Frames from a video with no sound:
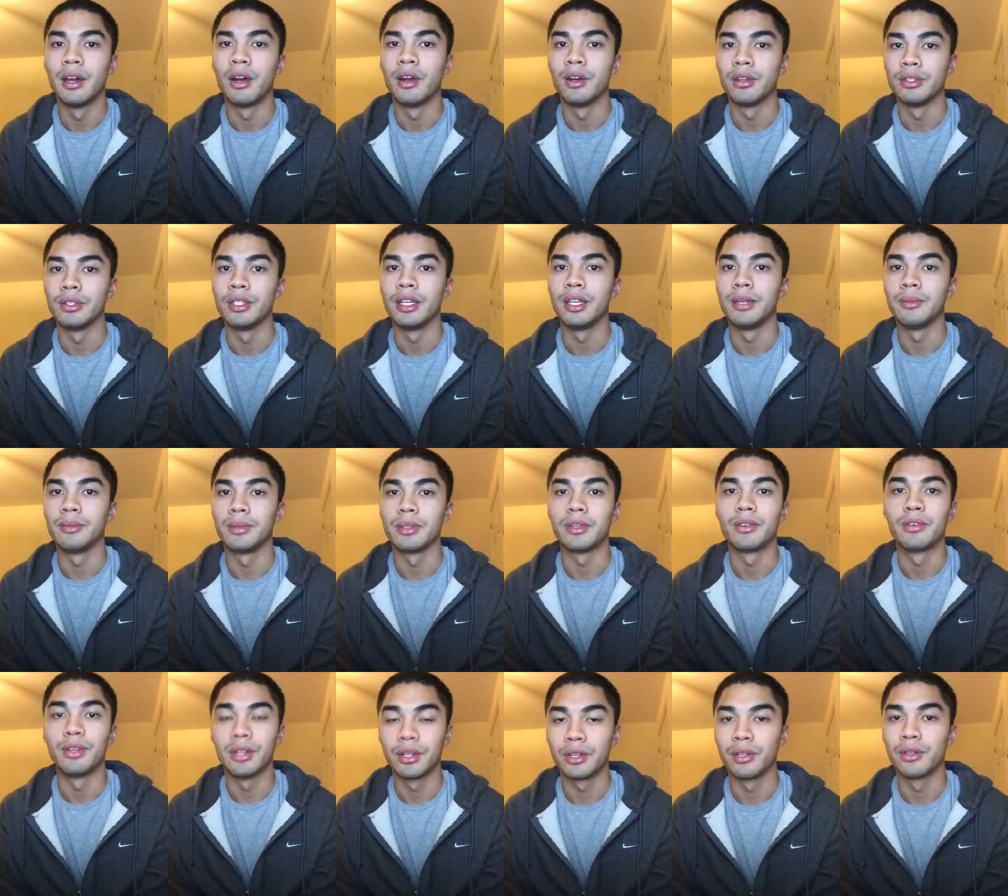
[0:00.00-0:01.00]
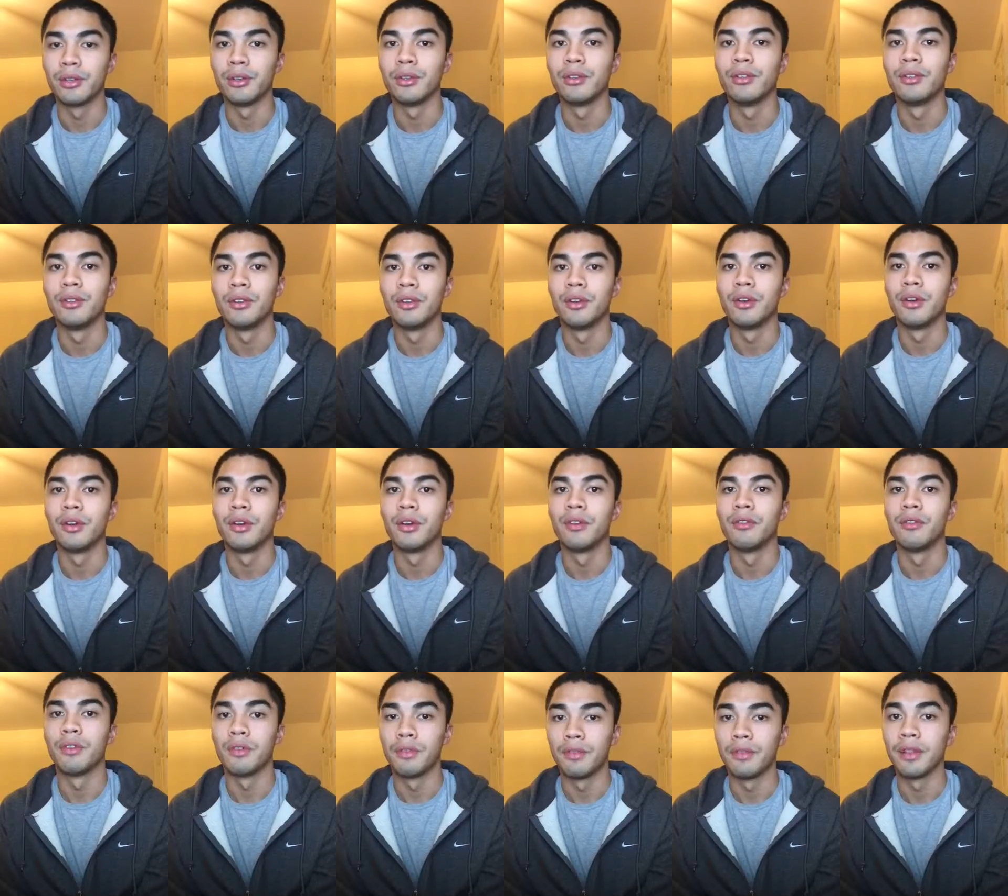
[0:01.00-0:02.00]
are deemed critical
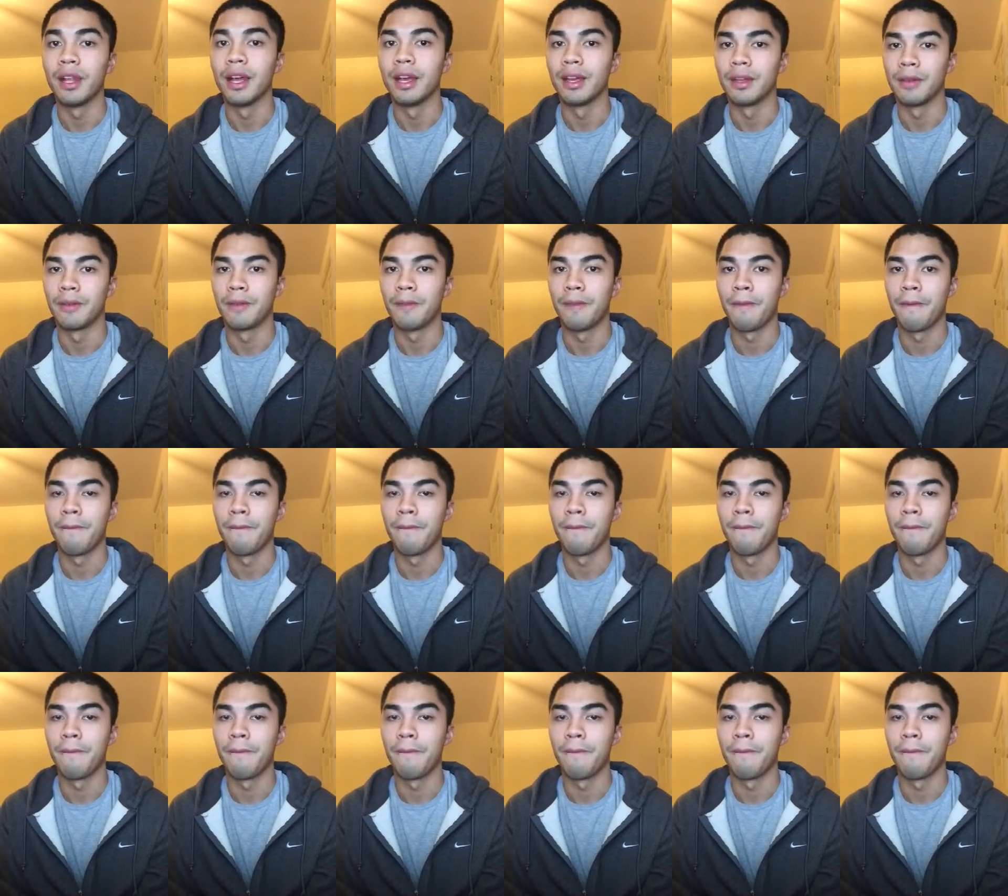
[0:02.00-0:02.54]
for flying.